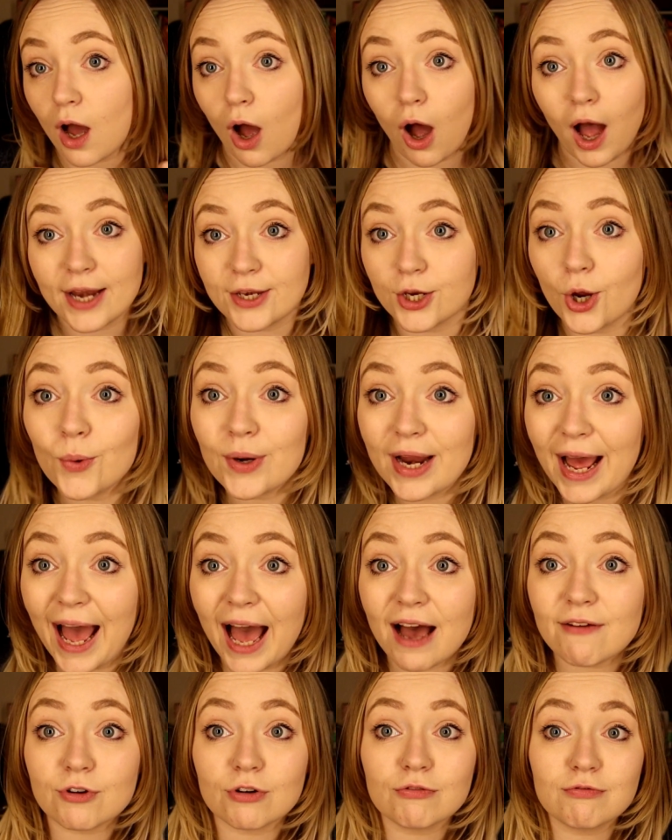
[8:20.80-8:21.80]
I don't
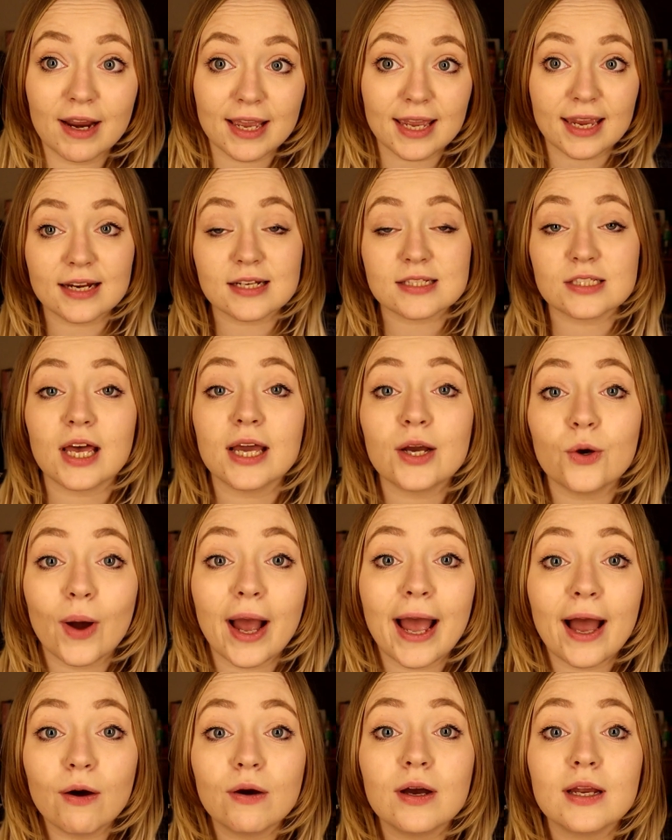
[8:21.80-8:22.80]
have a regular cycle.
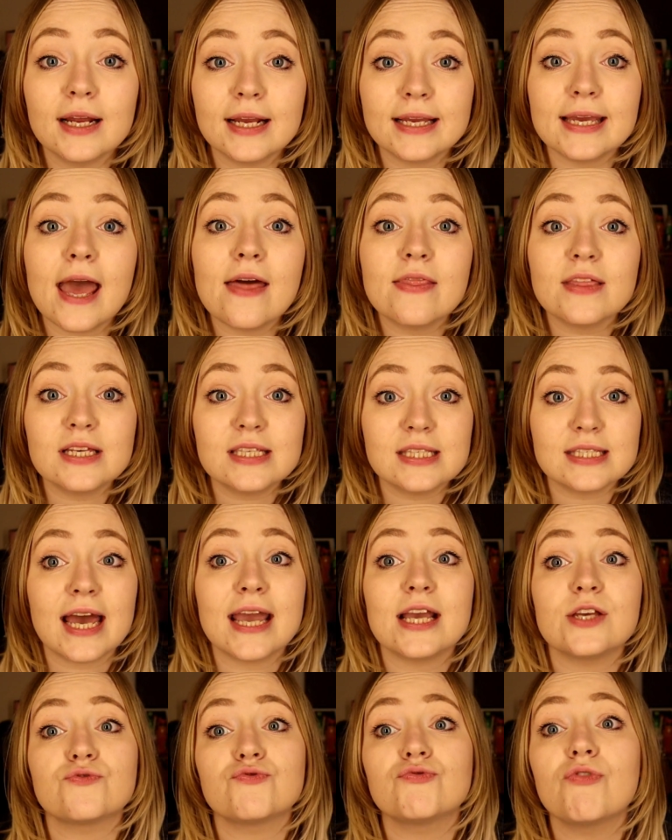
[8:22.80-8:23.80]
How can I get these
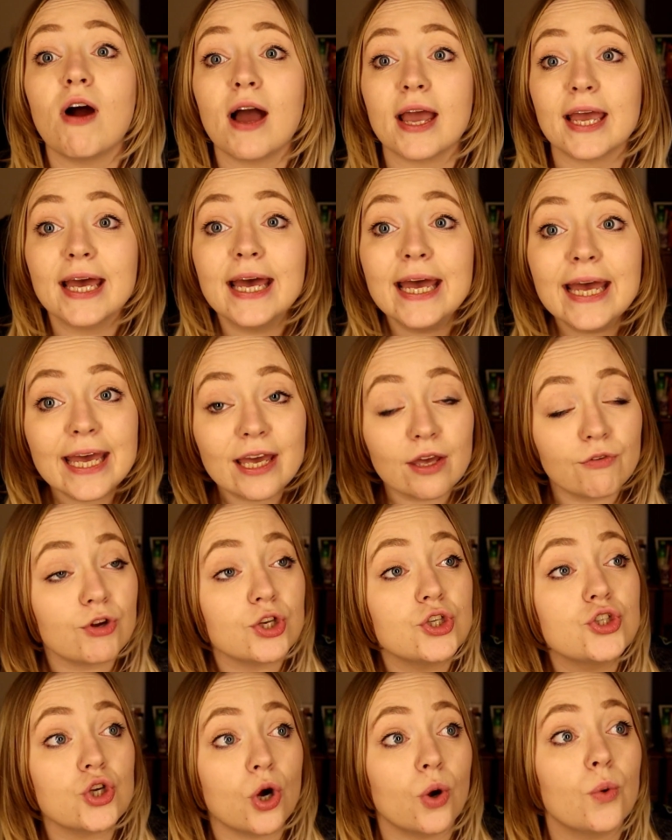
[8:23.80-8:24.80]
days right if I
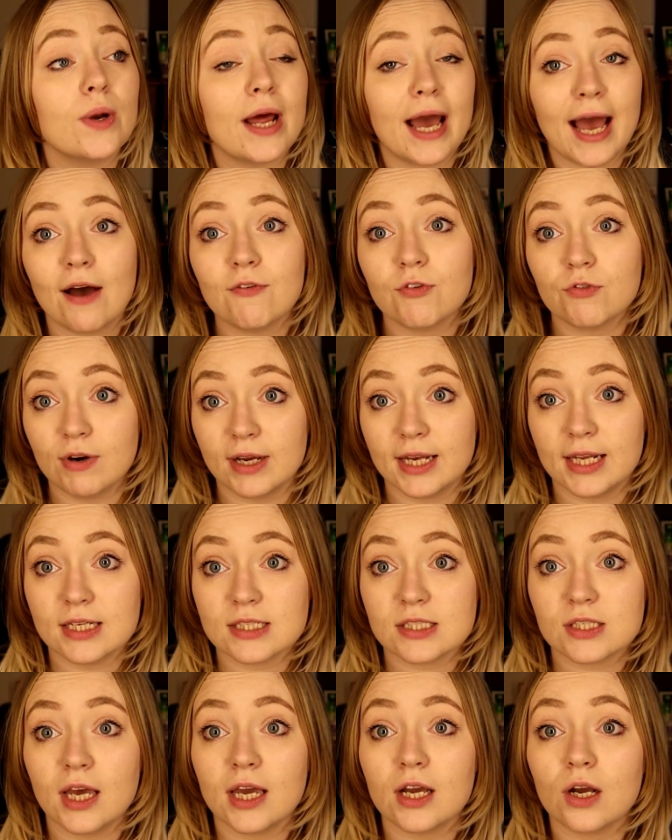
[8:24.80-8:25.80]
don't have a regular
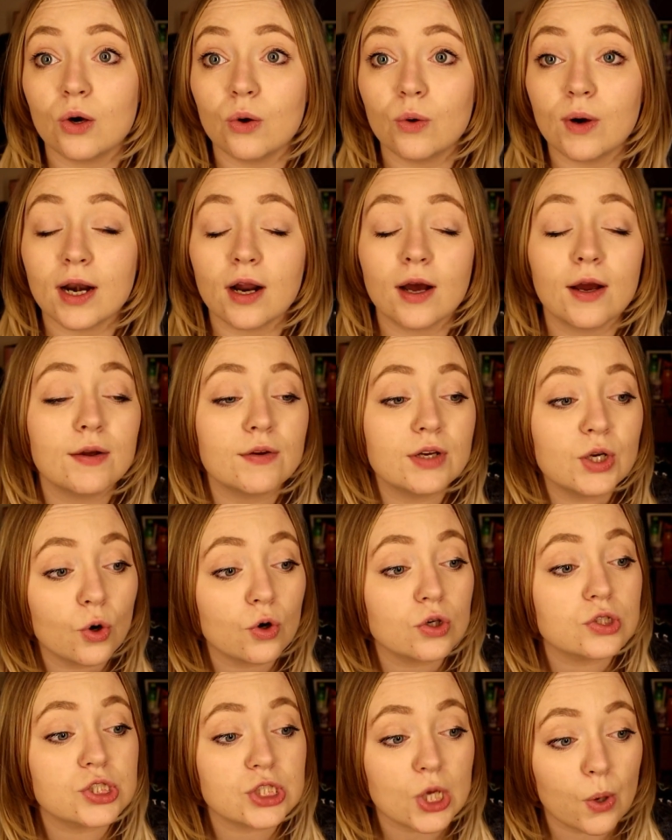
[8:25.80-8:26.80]
cycle? And I
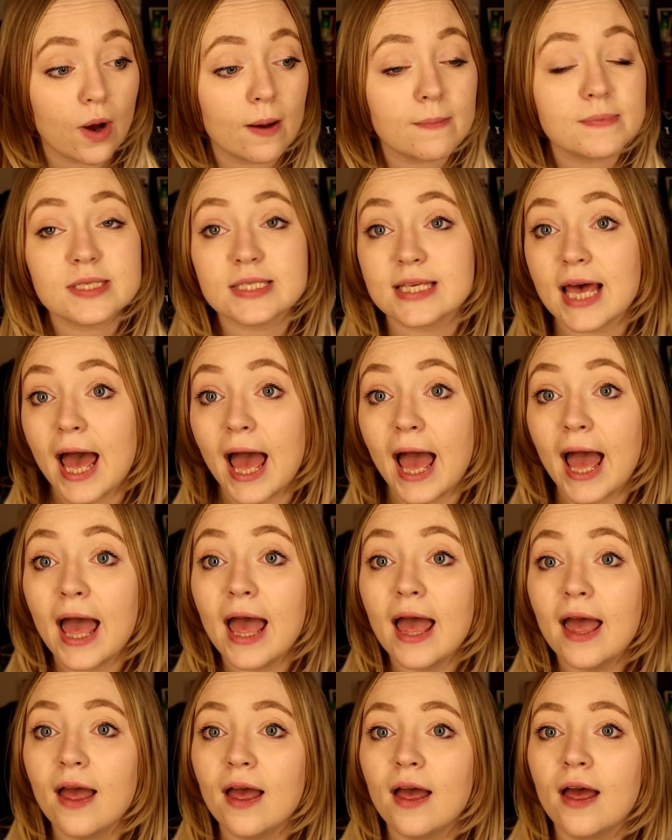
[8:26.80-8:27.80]
got so upset.
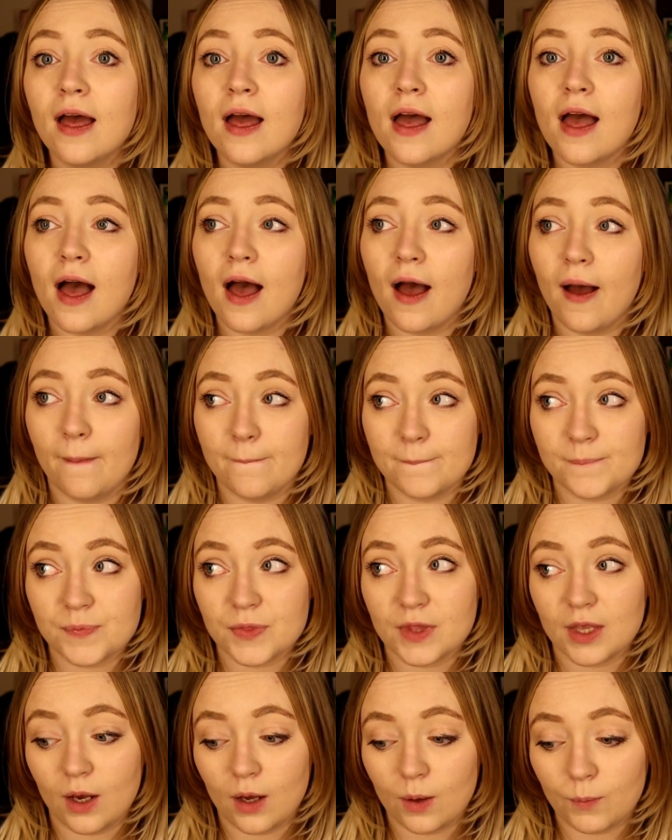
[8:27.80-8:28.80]

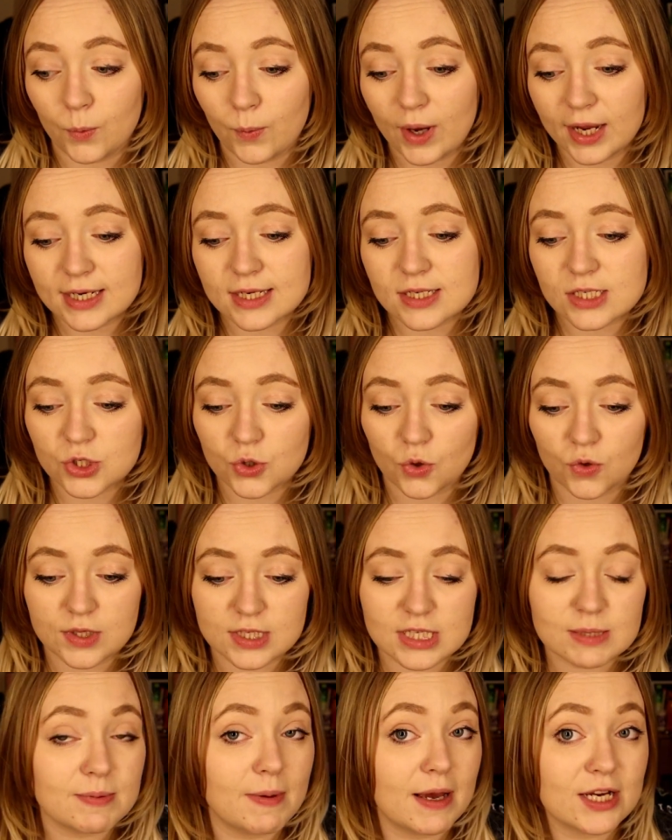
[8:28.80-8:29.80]
And we went and saw the
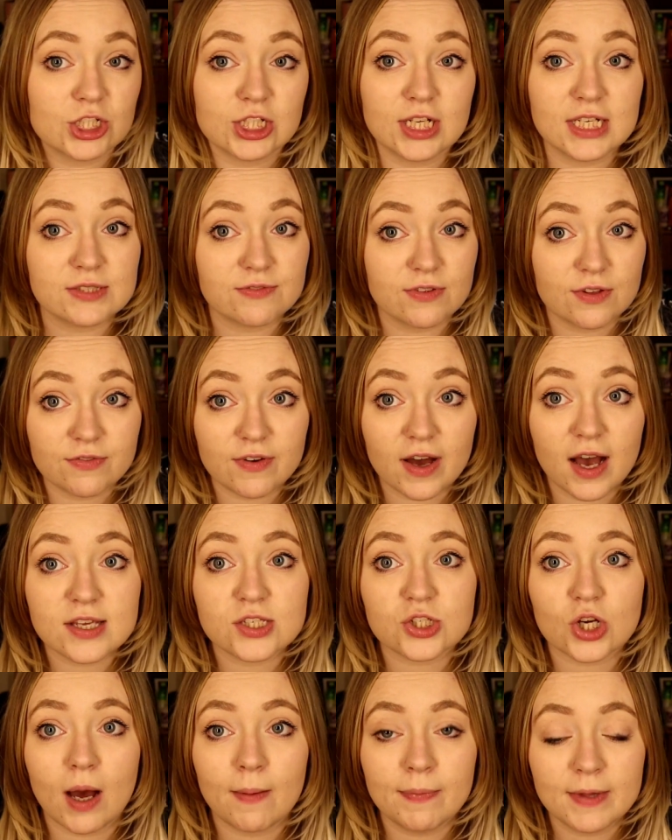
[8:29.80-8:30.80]
specialist for the
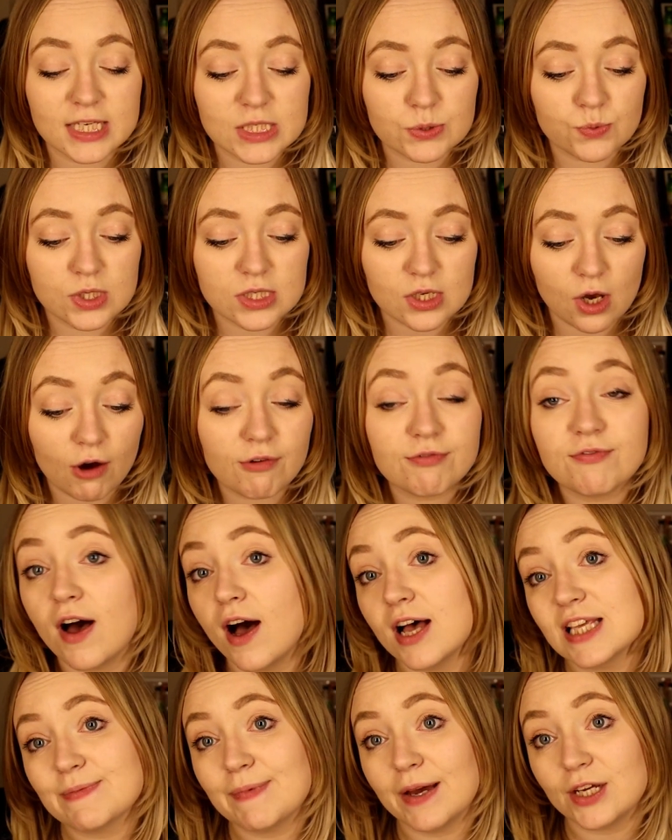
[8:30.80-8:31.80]
first time. This was our
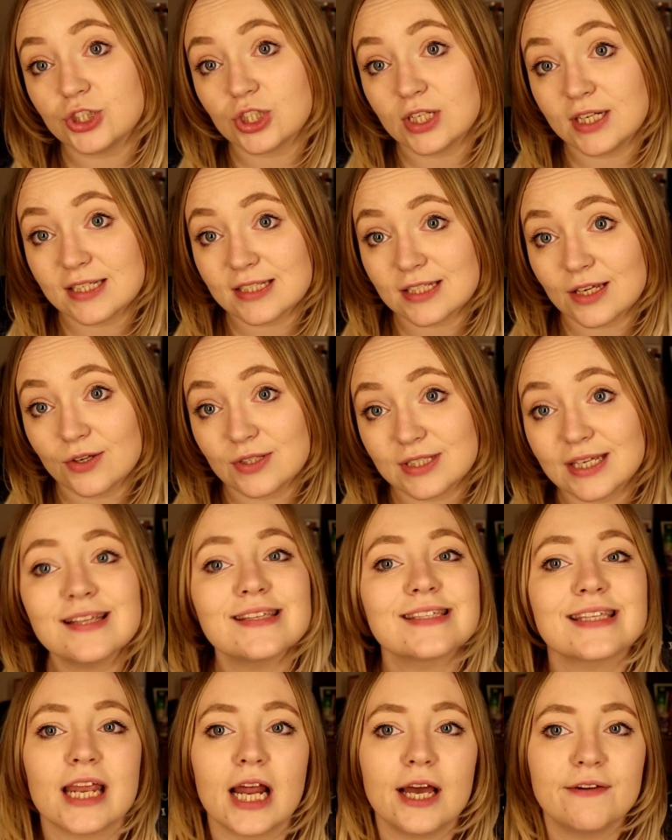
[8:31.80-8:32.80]
first specialist. So
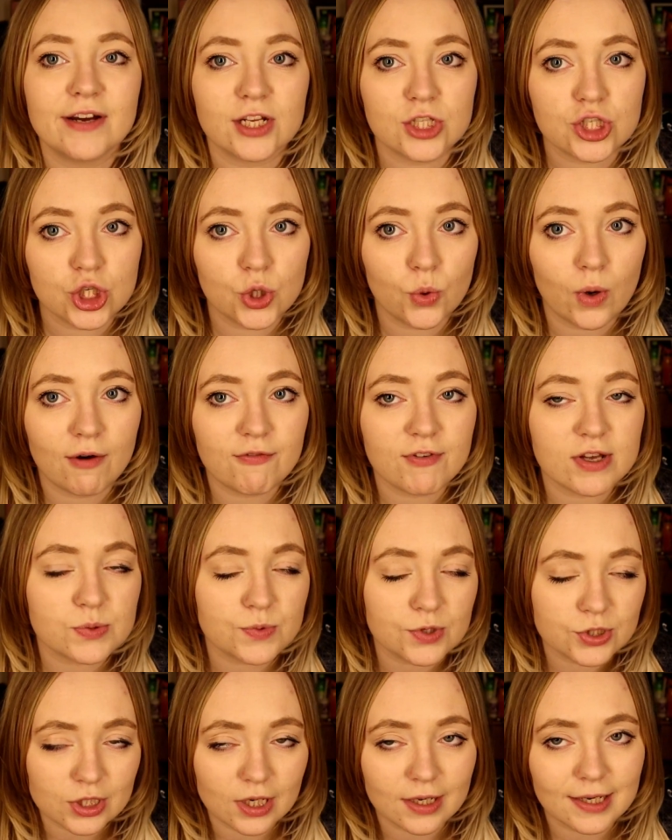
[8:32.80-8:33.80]
since then I've had 2 others,
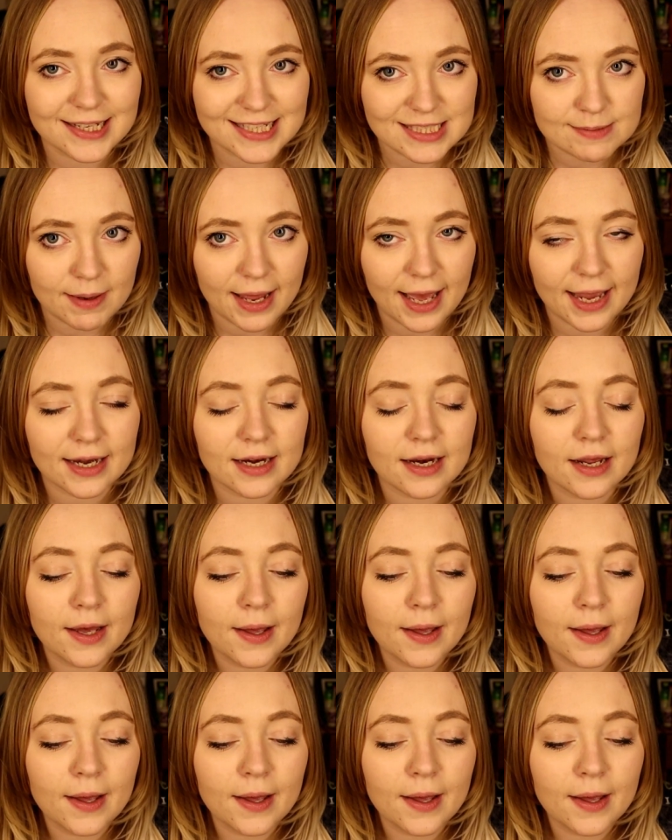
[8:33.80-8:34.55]
which I'll explain.